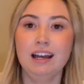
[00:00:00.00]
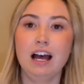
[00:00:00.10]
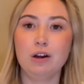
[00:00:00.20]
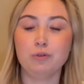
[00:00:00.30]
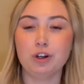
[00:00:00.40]

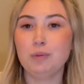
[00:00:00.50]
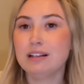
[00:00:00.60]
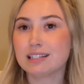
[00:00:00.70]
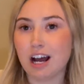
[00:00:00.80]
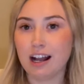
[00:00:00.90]
A room
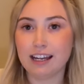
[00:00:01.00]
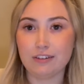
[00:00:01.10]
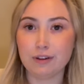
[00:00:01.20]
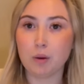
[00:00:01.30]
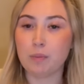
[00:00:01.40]
is not gonna
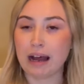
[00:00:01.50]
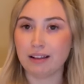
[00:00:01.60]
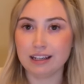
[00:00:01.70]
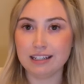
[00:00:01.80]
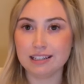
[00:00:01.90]
feel
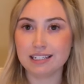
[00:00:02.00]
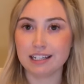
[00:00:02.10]
balanced